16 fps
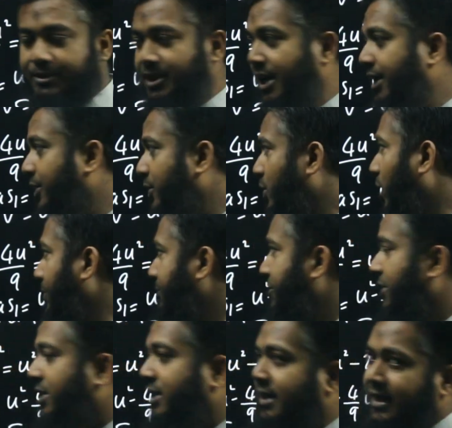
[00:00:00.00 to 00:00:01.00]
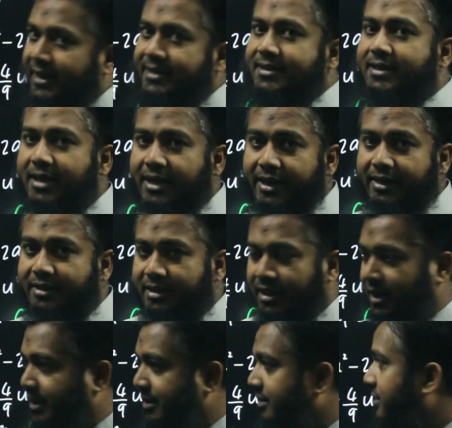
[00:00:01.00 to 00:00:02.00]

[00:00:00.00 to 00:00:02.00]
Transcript: Okay, no option is correct in